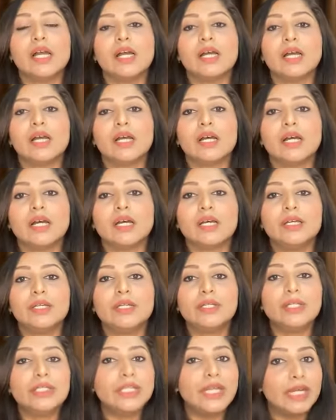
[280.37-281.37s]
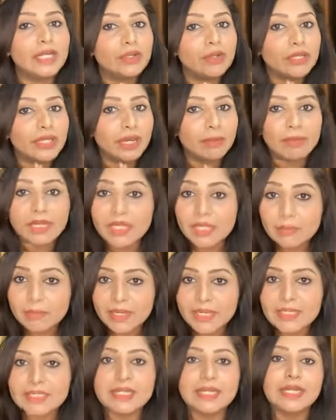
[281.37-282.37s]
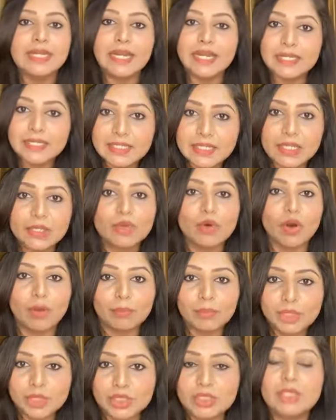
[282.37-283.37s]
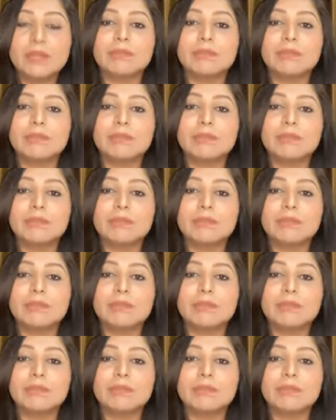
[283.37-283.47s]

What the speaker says: then chemical peels are an excellent option.